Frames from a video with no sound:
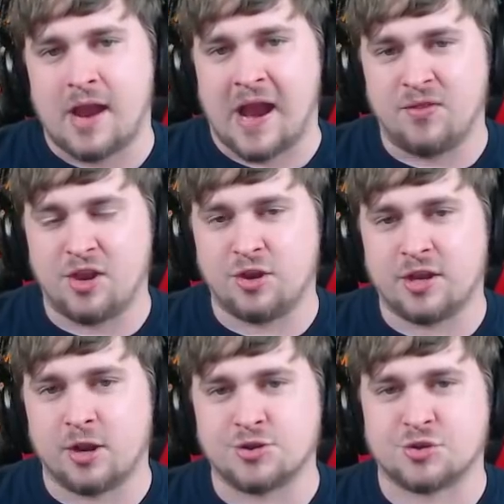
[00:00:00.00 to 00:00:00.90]
and then you
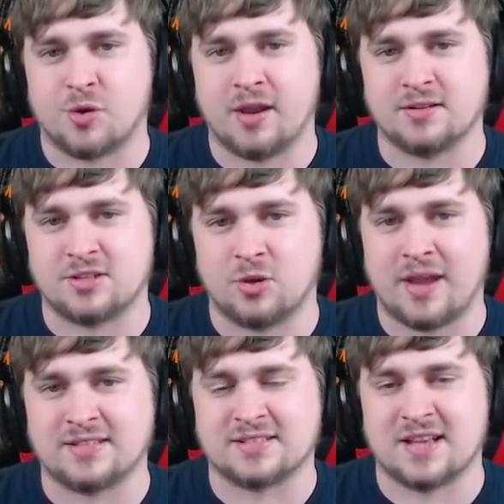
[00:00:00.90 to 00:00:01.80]
can go straight into
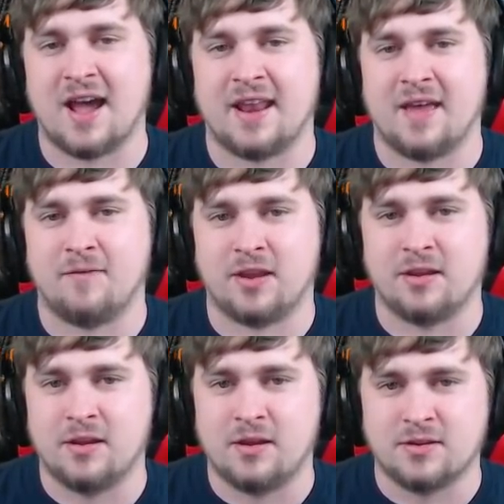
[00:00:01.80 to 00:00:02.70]
a side
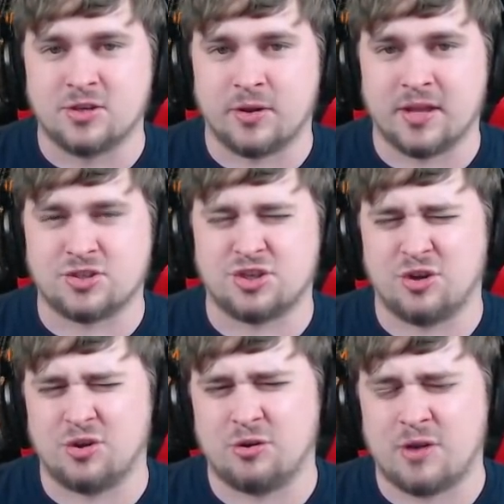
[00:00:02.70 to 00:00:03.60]
heavy to get
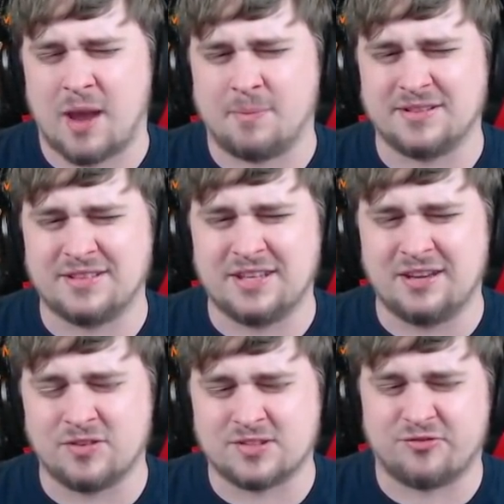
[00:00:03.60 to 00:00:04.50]
you, I
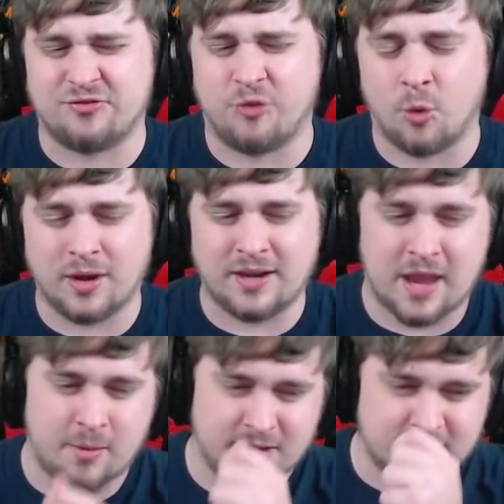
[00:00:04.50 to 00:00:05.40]
believe it's
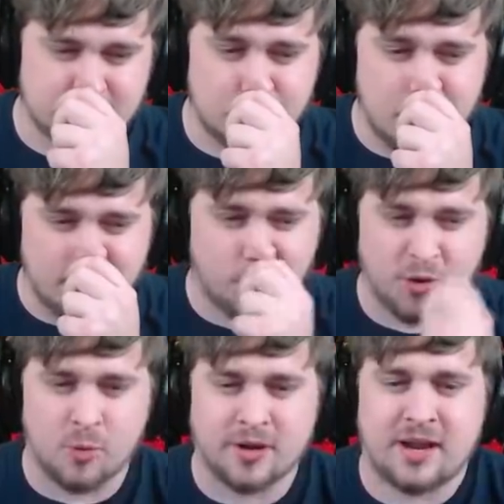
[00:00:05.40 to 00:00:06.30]

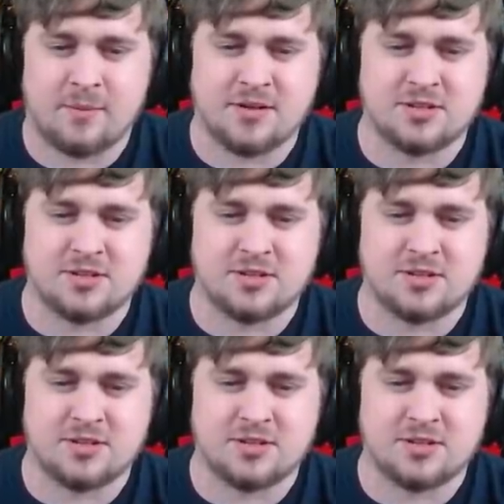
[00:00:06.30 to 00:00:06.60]
41 damage.